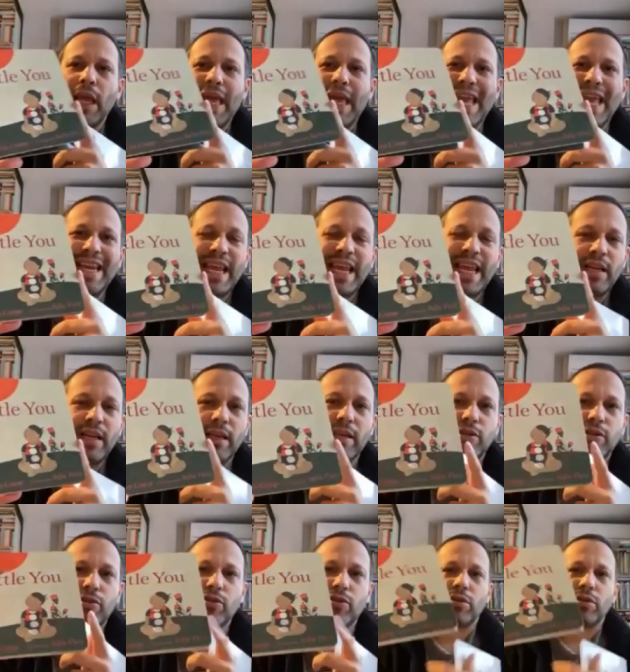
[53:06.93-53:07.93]
In
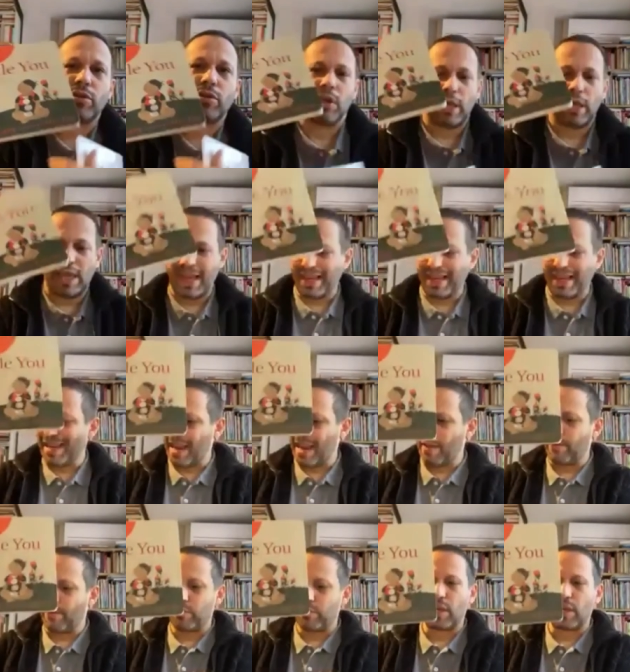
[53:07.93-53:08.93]
English, it
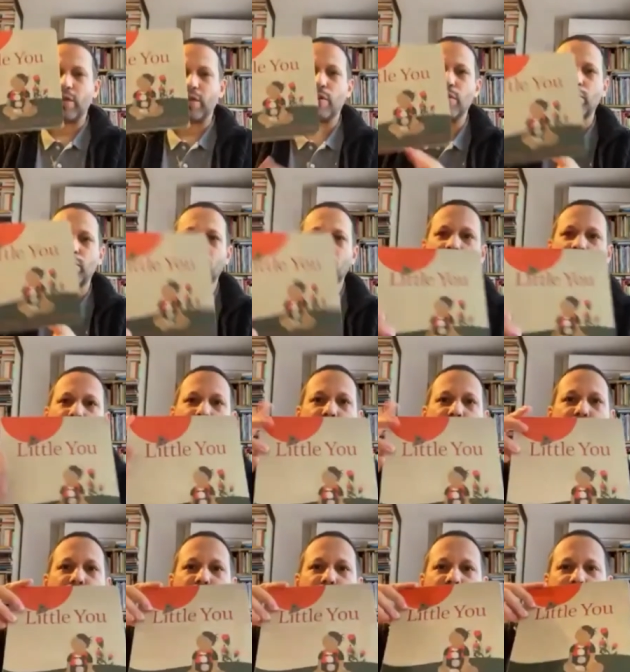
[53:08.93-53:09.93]
never genders the
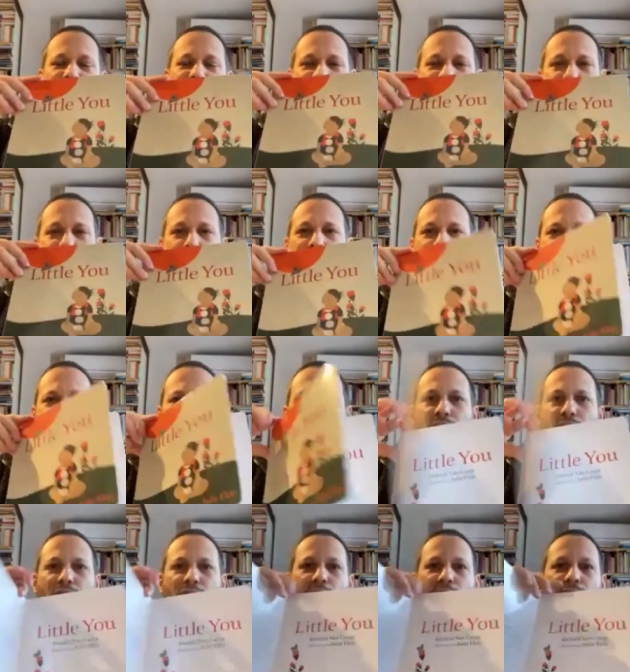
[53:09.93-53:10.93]
you who's being addressed.
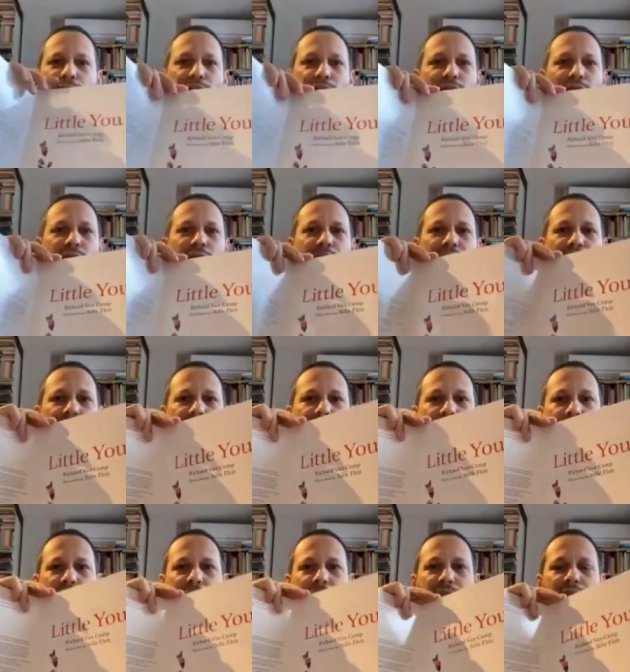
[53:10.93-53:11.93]
So it shows different
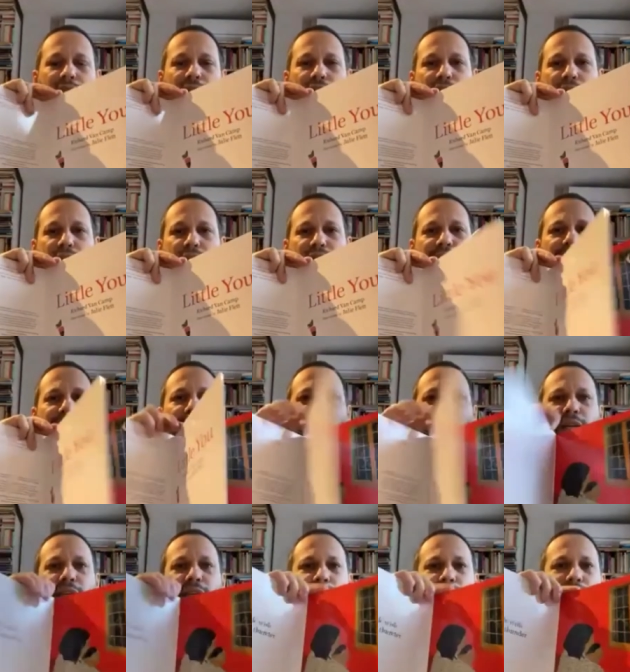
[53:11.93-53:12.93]
Indigenous
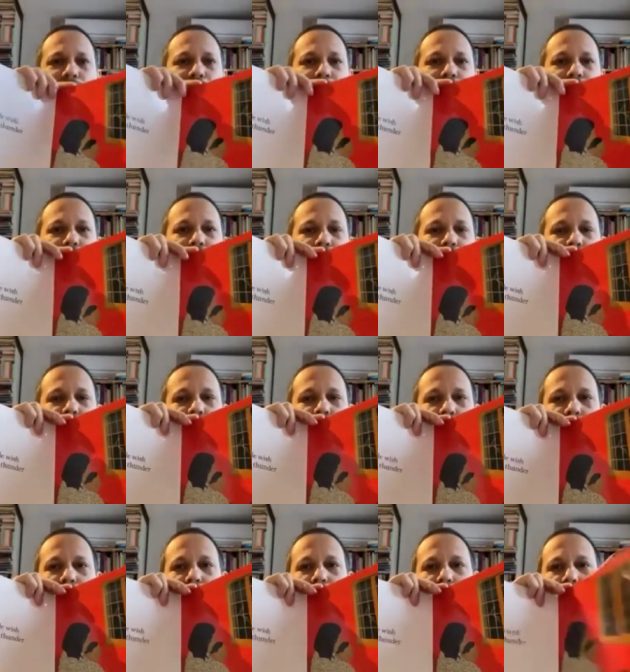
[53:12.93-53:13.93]
families and different
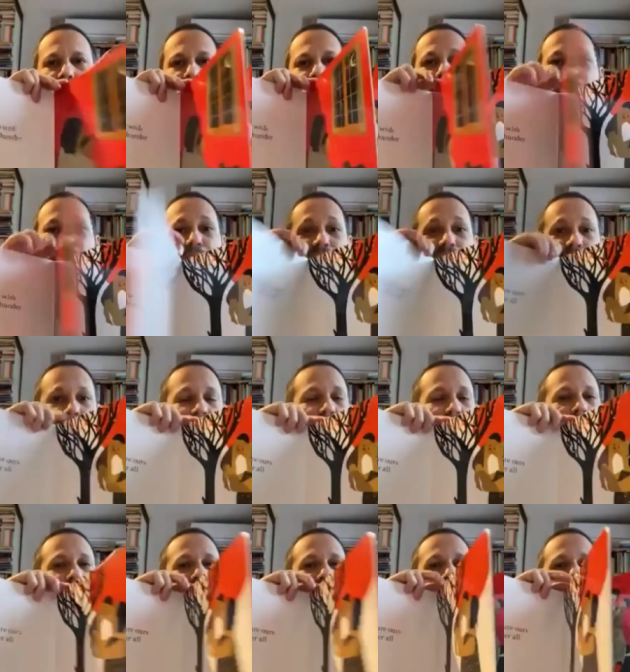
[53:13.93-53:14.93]

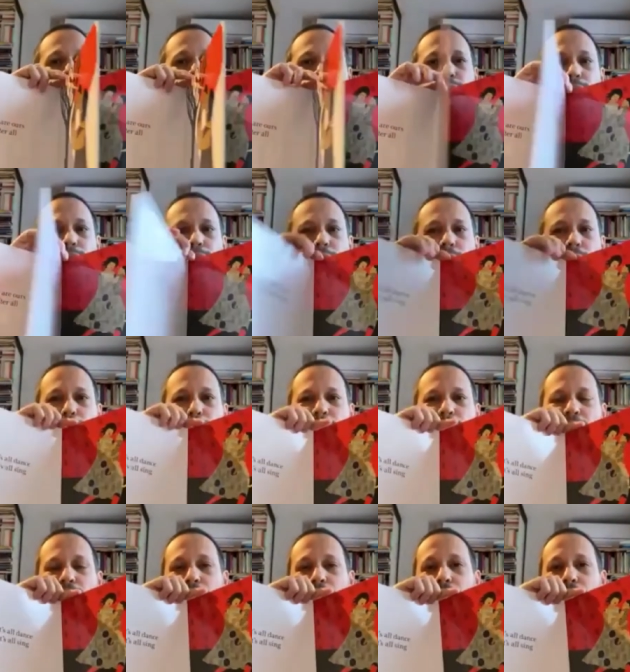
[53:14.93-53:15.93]
combinations of
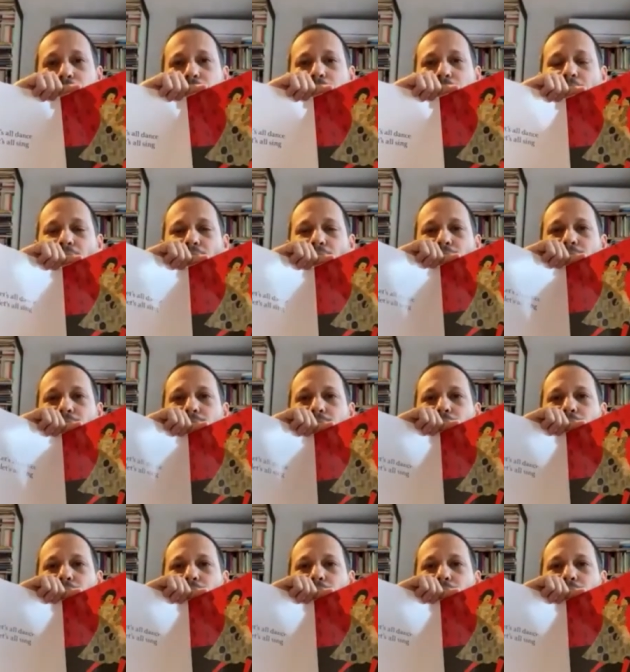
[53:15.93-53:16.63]
parents and